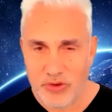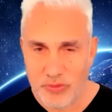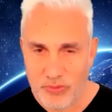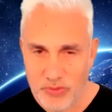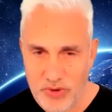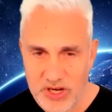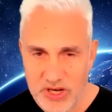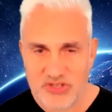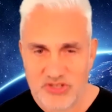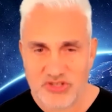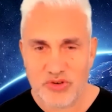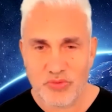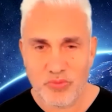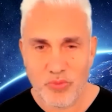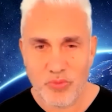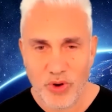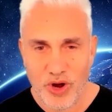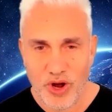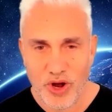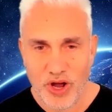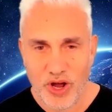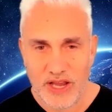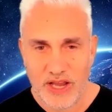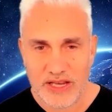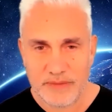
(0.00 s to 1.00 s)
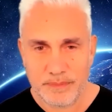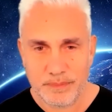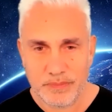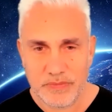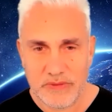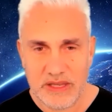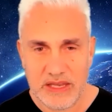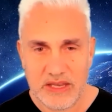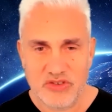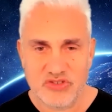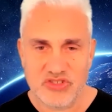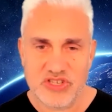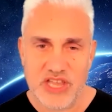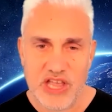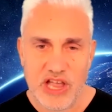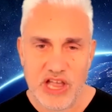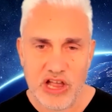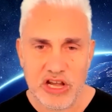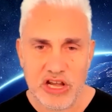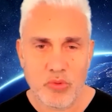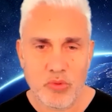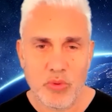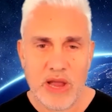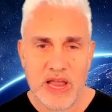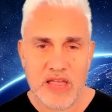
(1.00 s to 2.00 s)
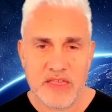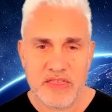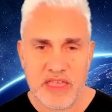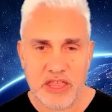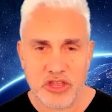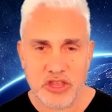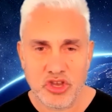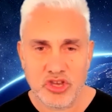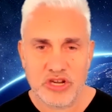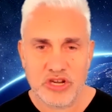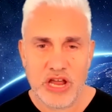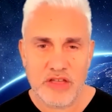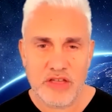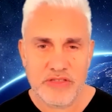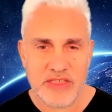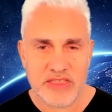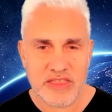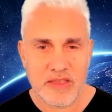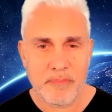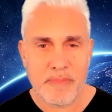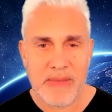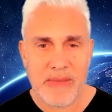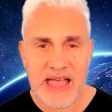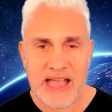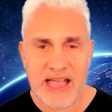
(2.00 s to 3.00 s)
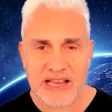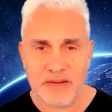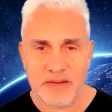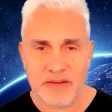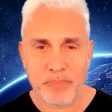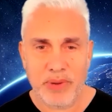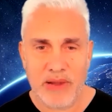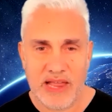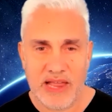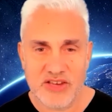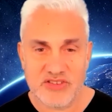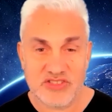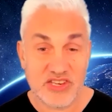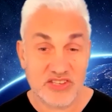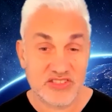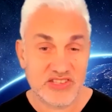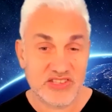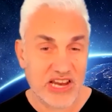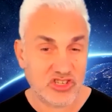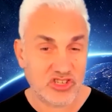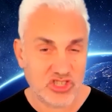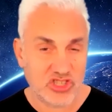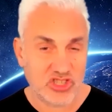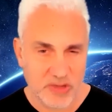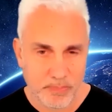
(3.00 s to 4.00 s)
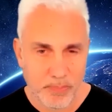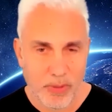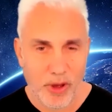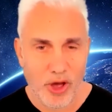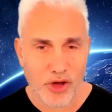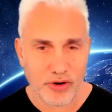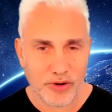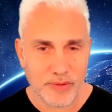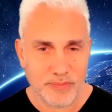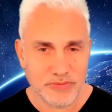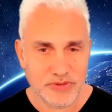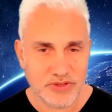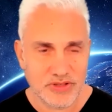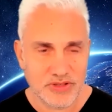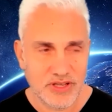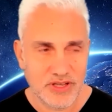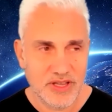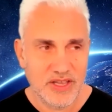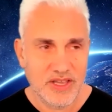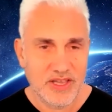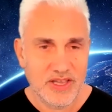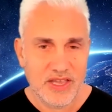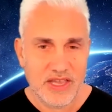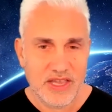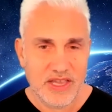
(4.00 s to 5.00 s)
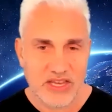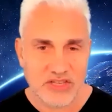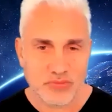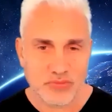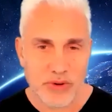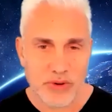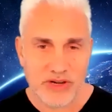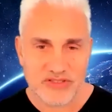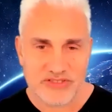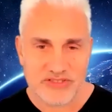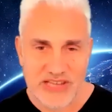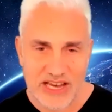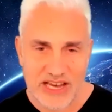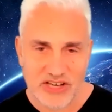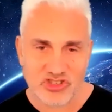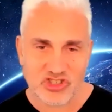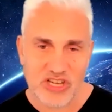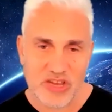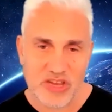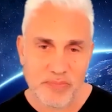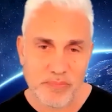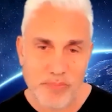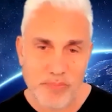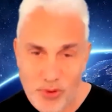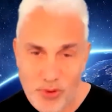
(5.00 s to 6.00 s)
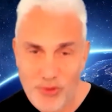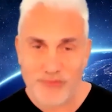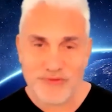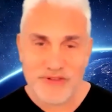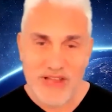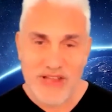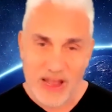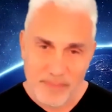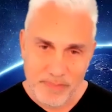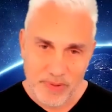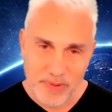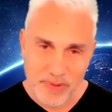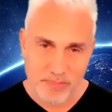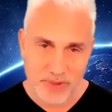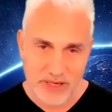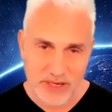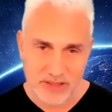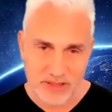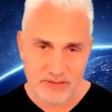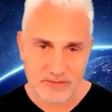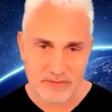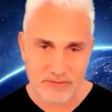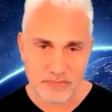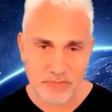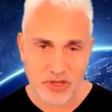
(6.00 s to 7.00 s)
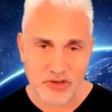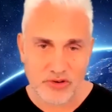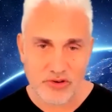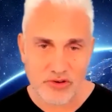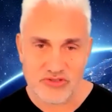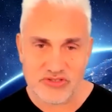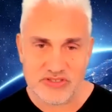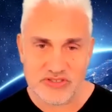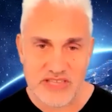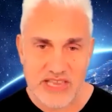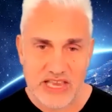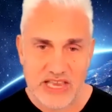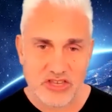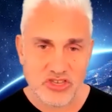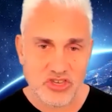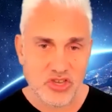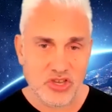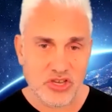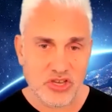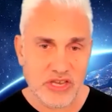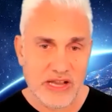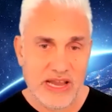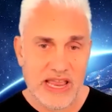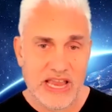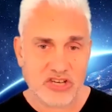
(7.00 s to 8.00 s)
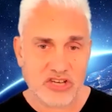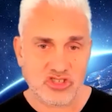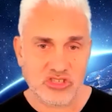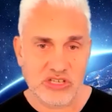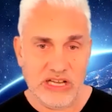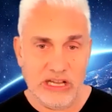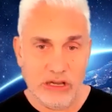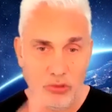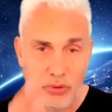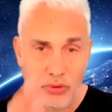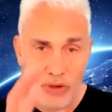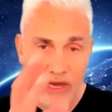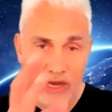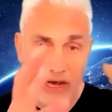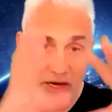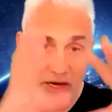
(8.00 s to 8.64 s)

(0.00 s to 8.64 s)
reason why is the only way that you know that the marketplace has actually bottomed is when it's actually moved up a bit, because then you can actually look at a